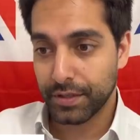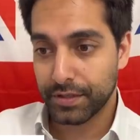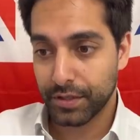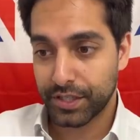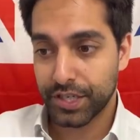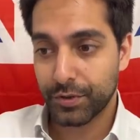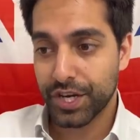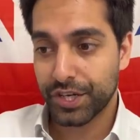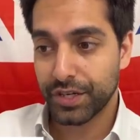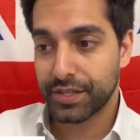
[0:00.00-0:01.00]
So the
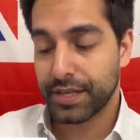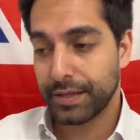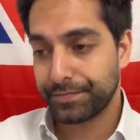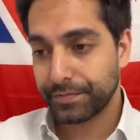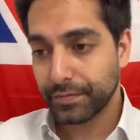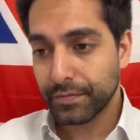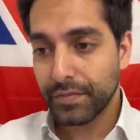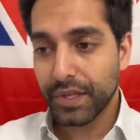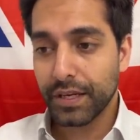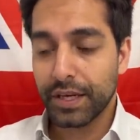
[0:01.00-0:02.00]
situation is that
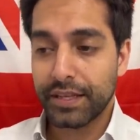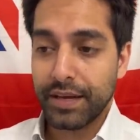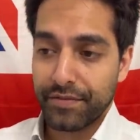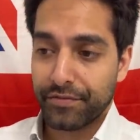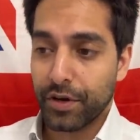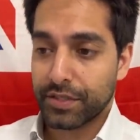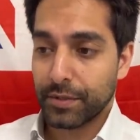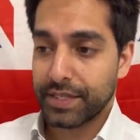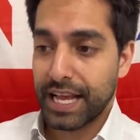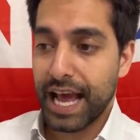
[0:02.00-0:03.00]
David Frost
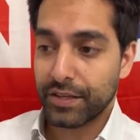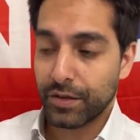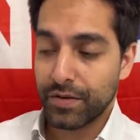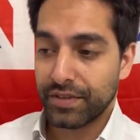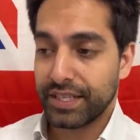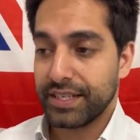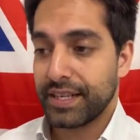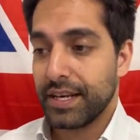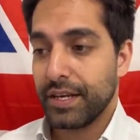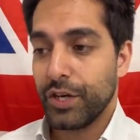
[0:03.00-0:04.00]
obviously handed over these
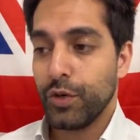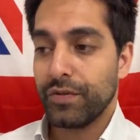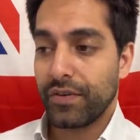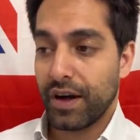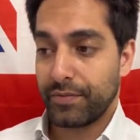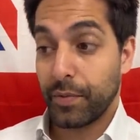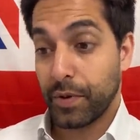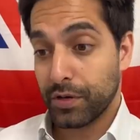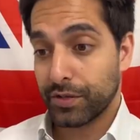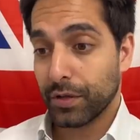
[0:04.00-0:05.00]
new 5
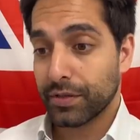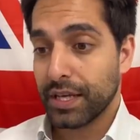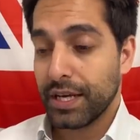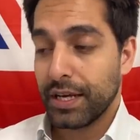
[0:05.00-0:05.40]
proposals,